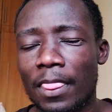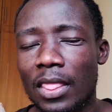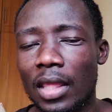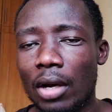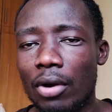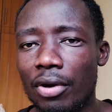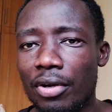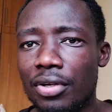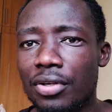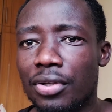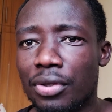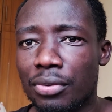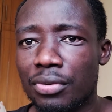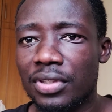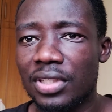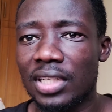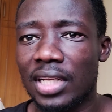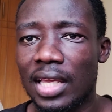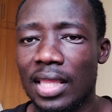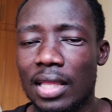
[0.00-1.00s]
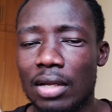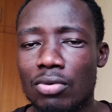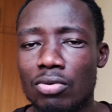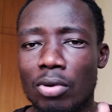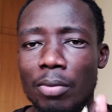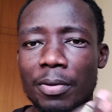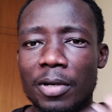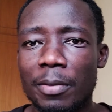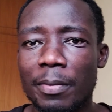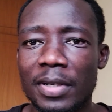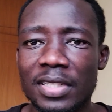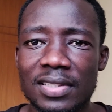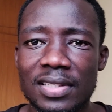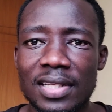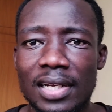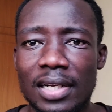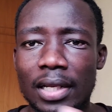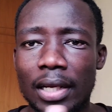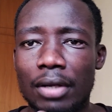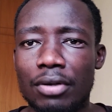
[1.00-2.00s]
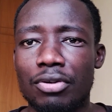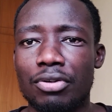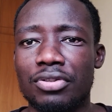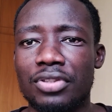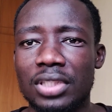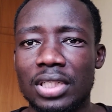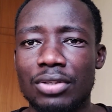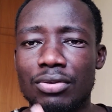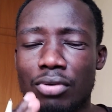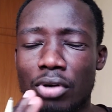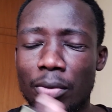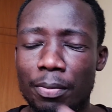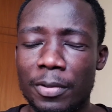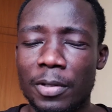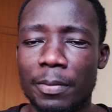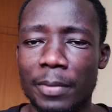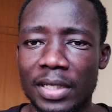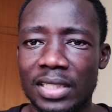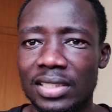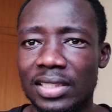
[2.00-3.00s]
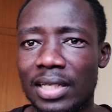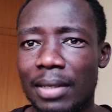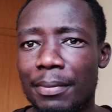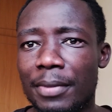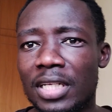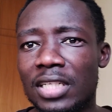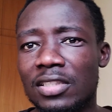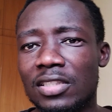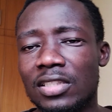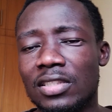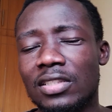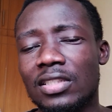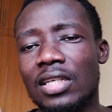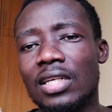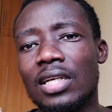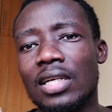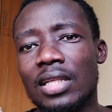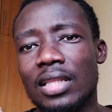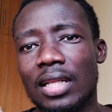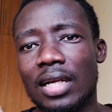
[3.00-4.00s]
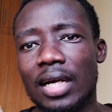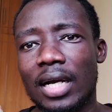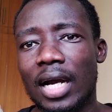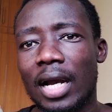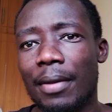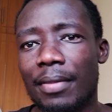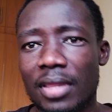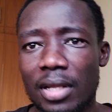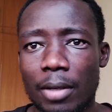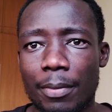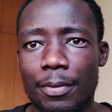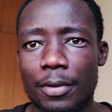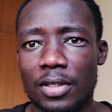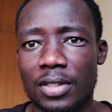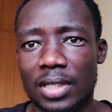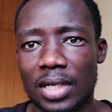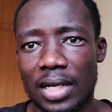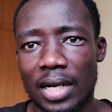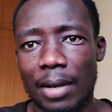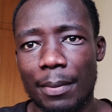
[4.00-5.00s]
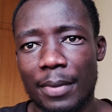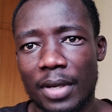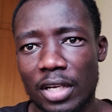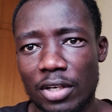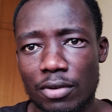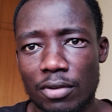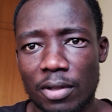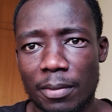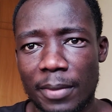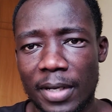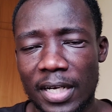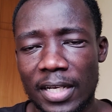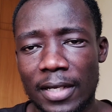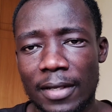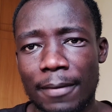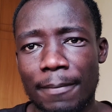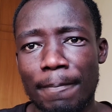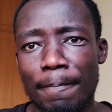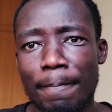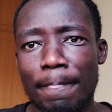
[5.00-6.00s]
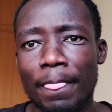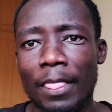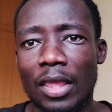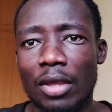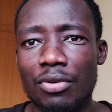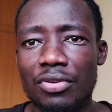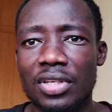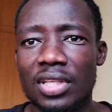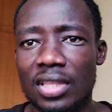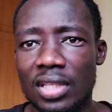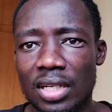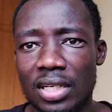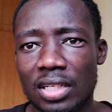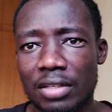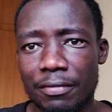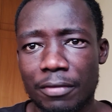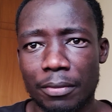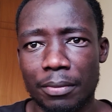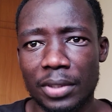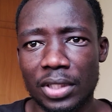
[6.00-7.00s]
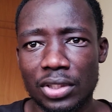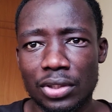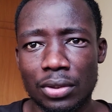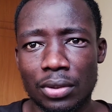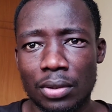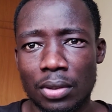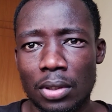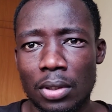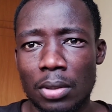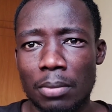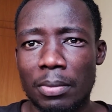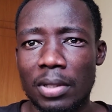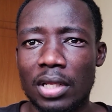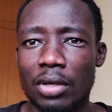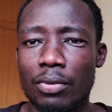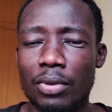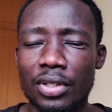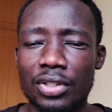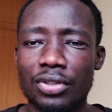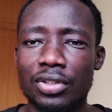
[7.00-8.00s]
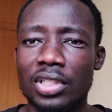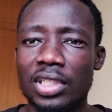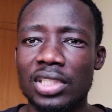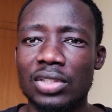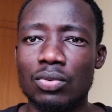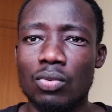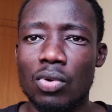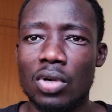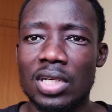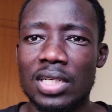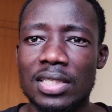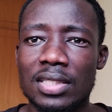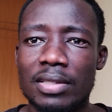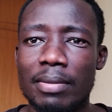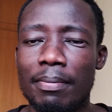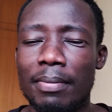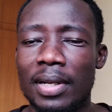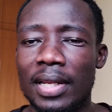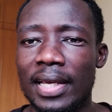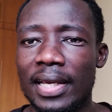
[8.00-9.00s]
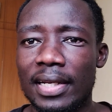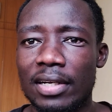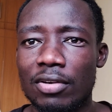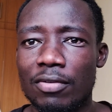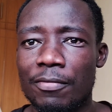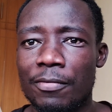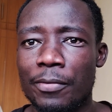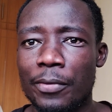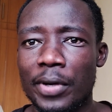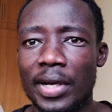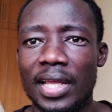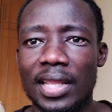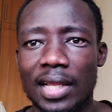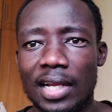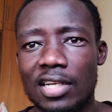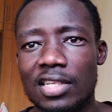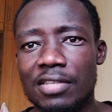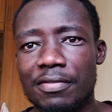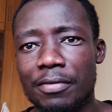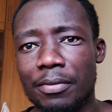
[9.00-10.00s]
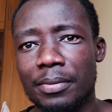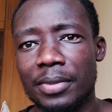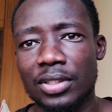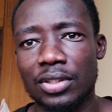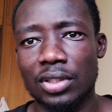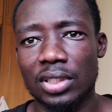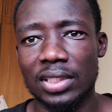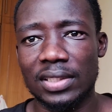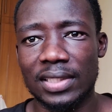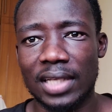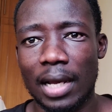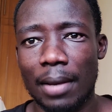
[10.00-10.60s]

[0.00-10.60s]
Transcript: they're going to use it either to optimize their diagnostic, to optimize their medicines that are therapies that are coming into the market, using that information. But the question is, what is the blend of where that information is